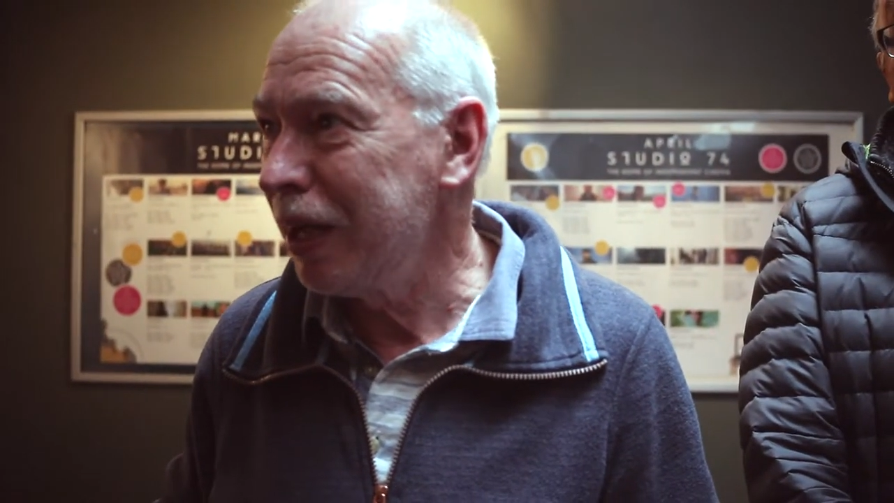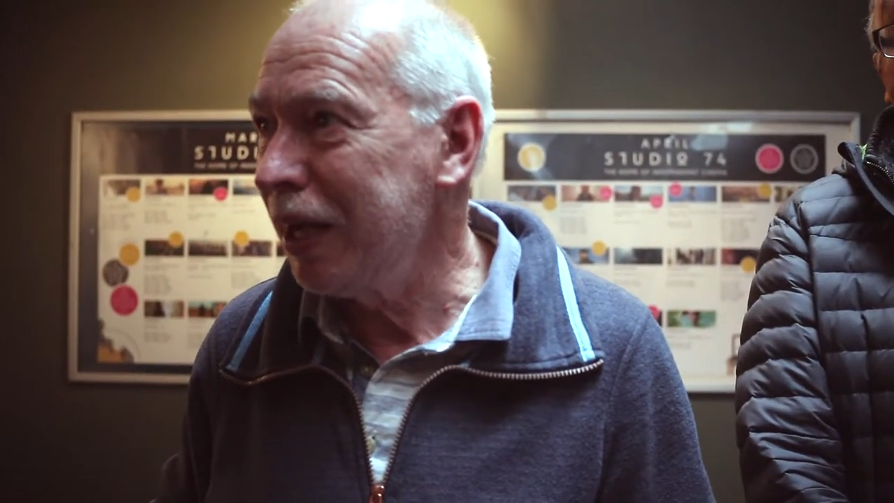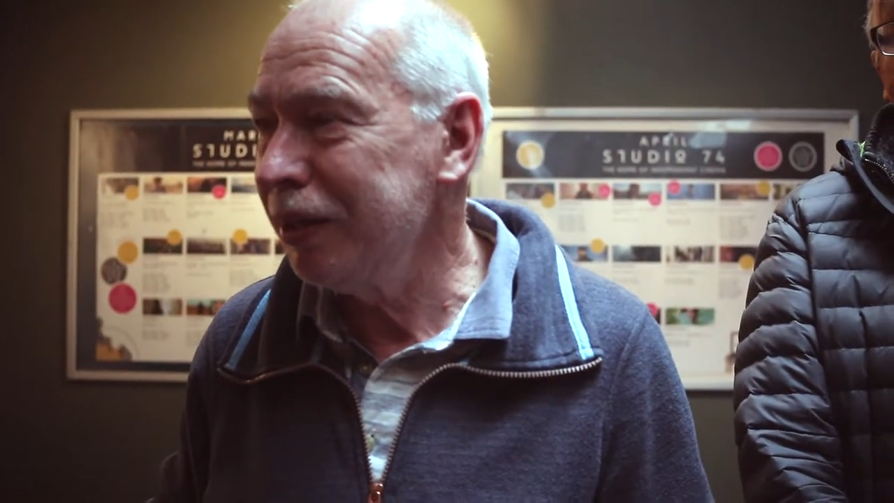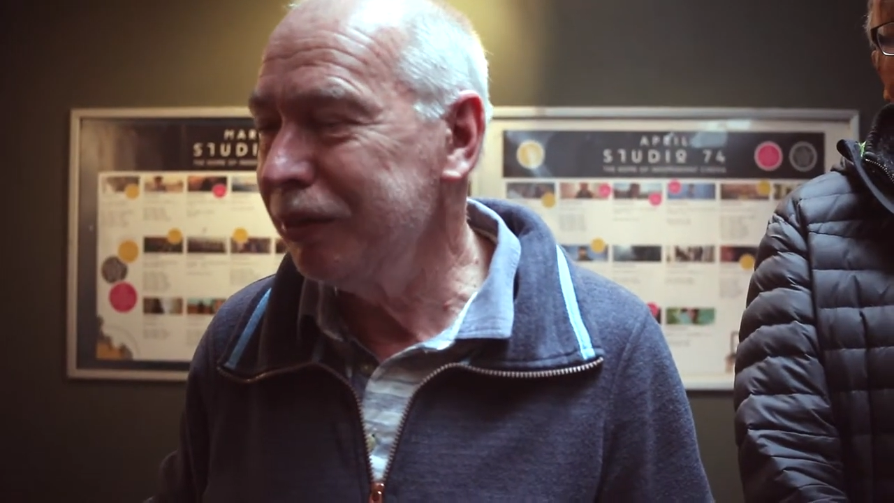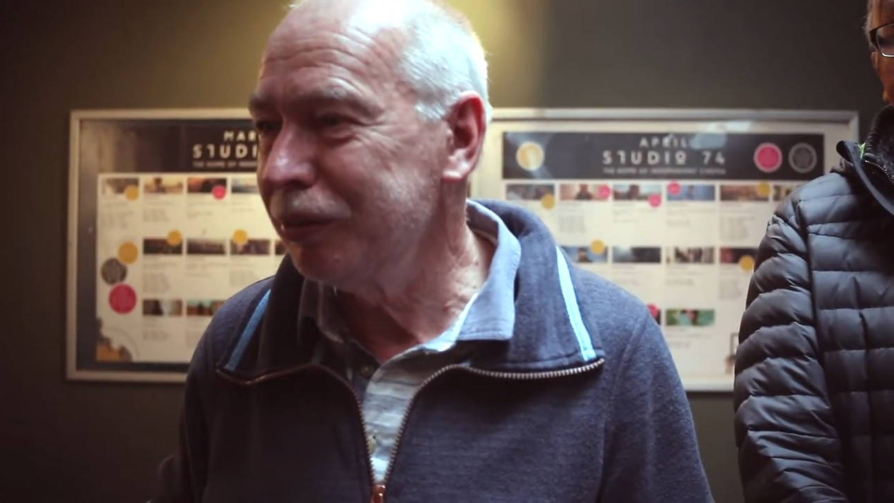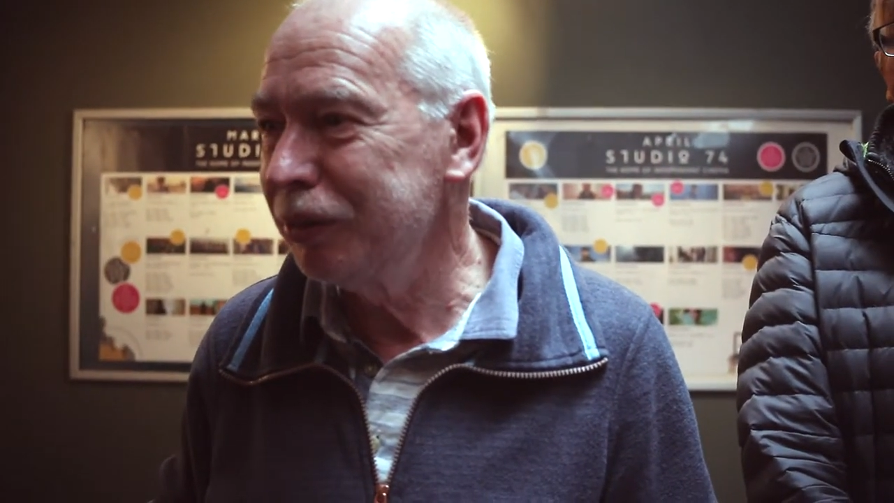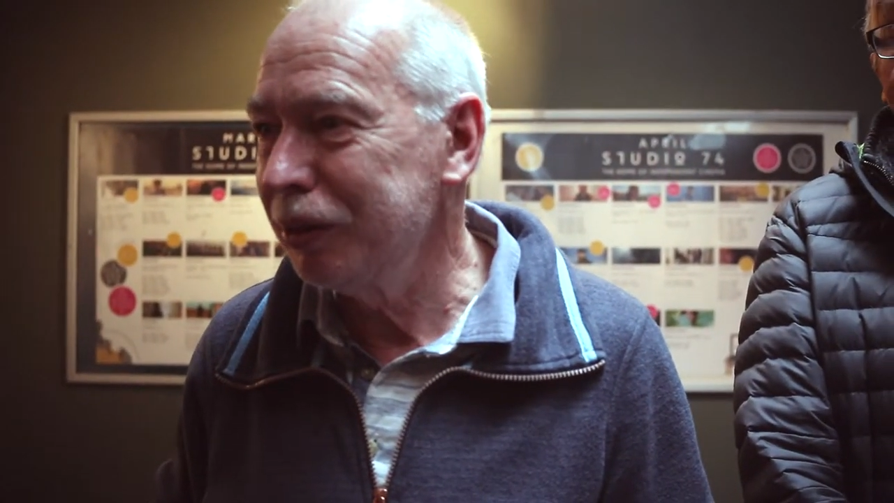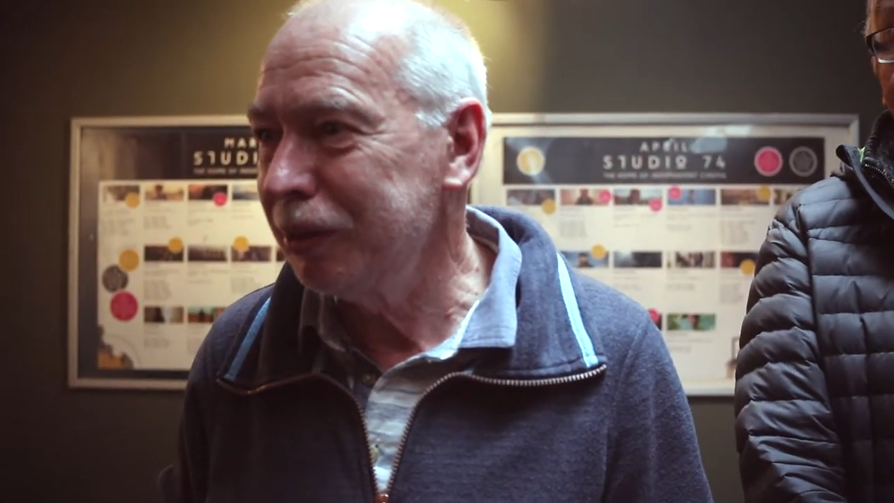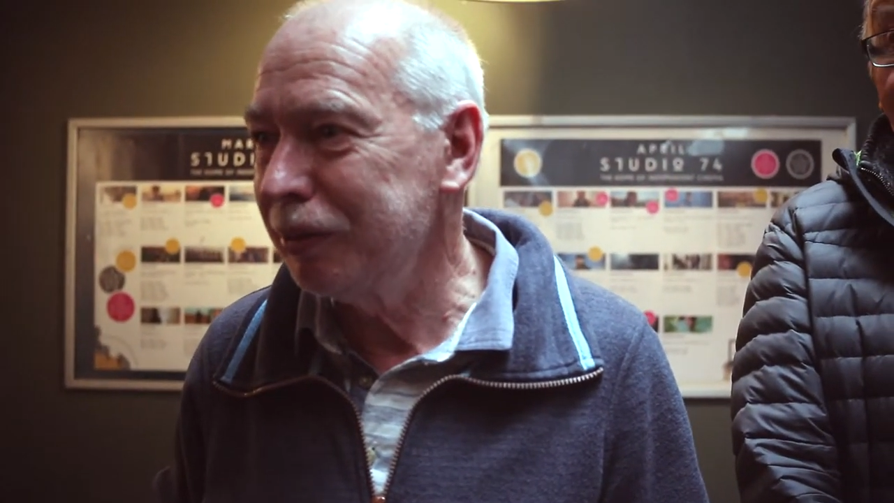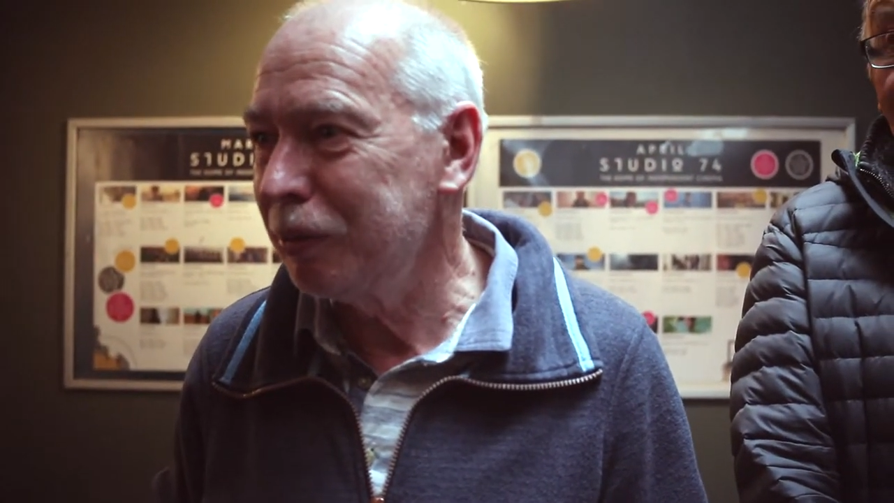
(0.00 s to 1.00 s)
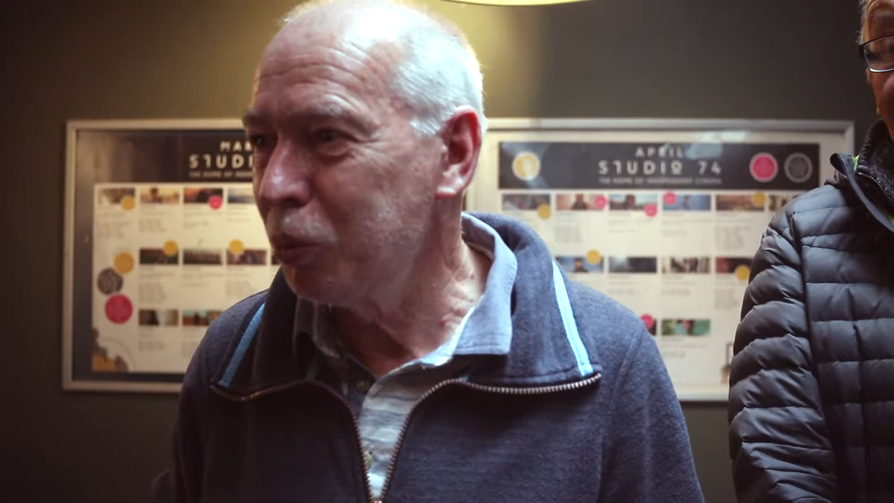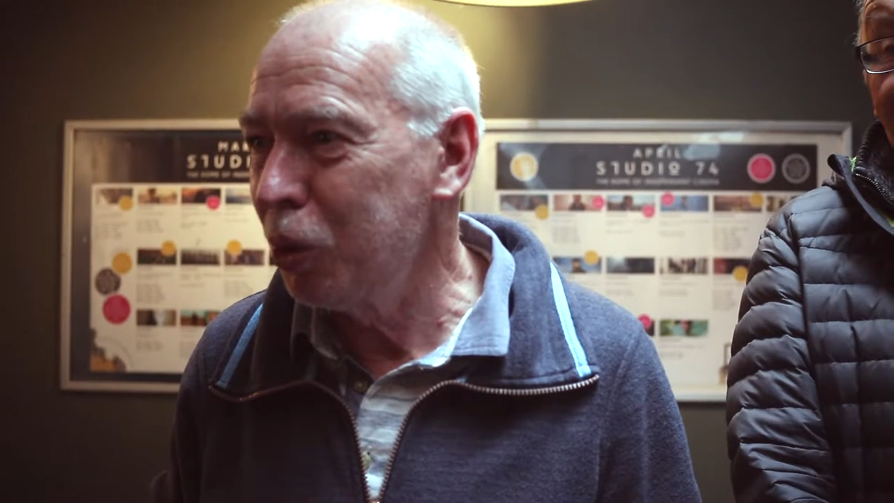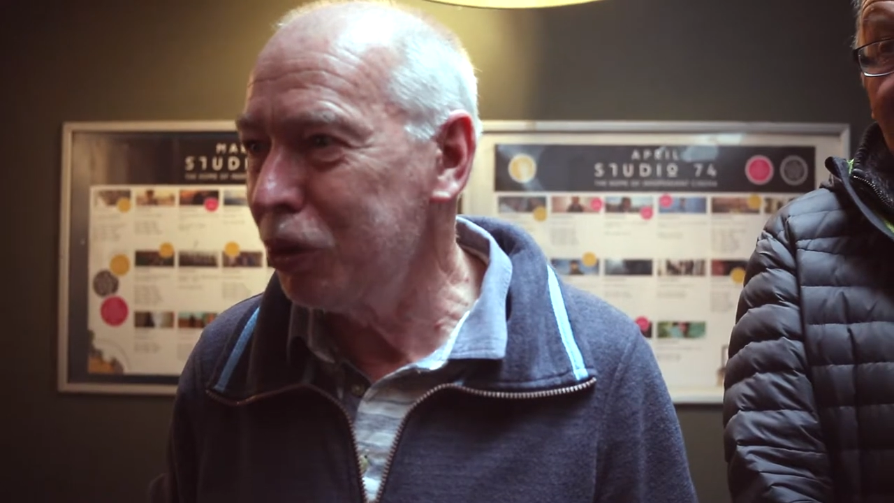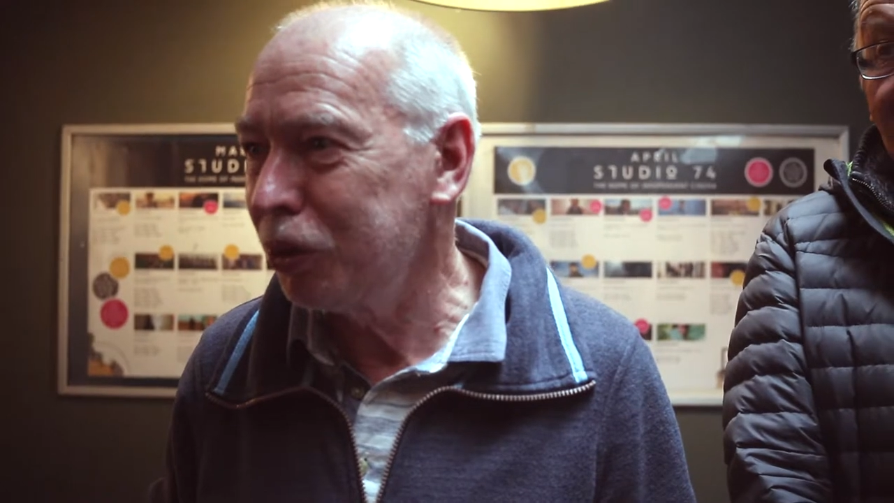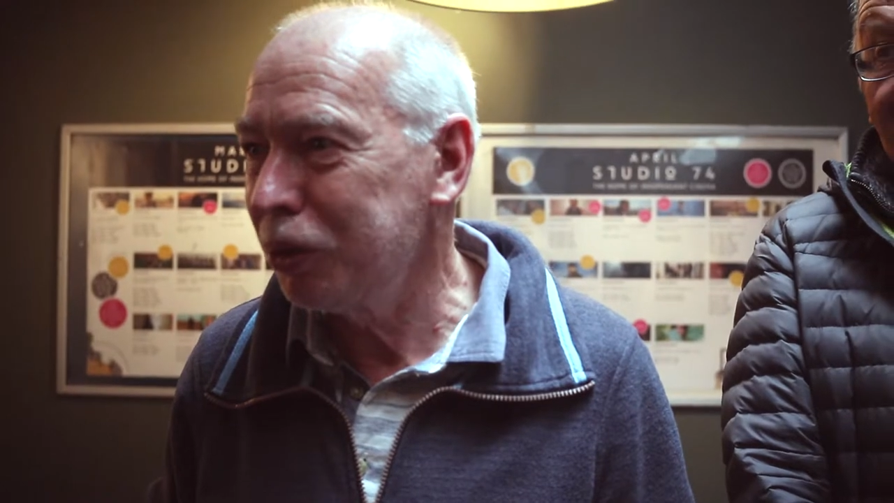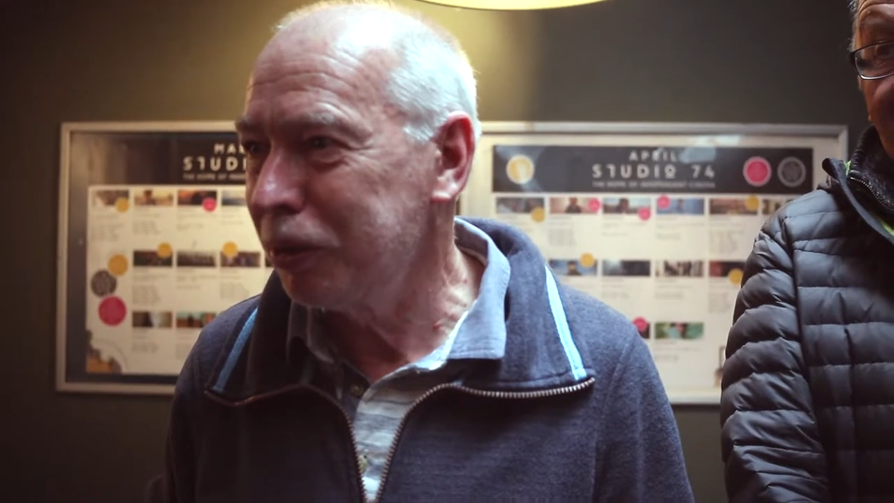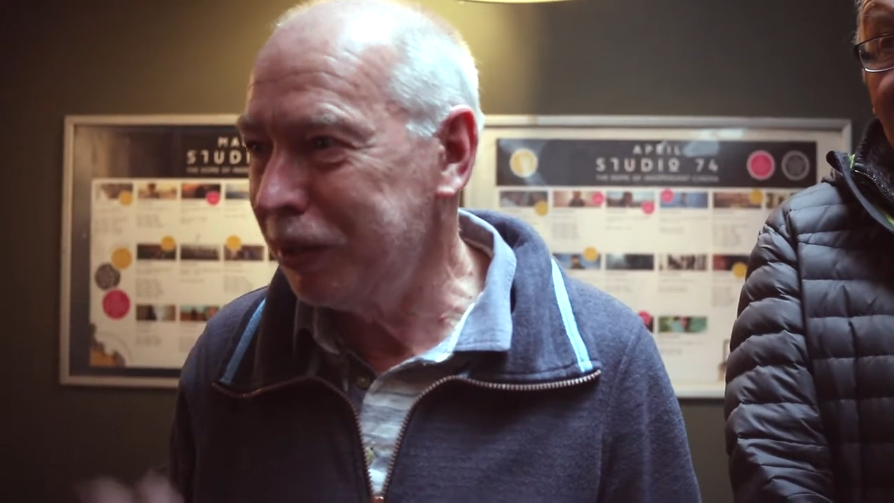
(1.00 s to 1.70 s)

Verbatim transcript: And uh, work,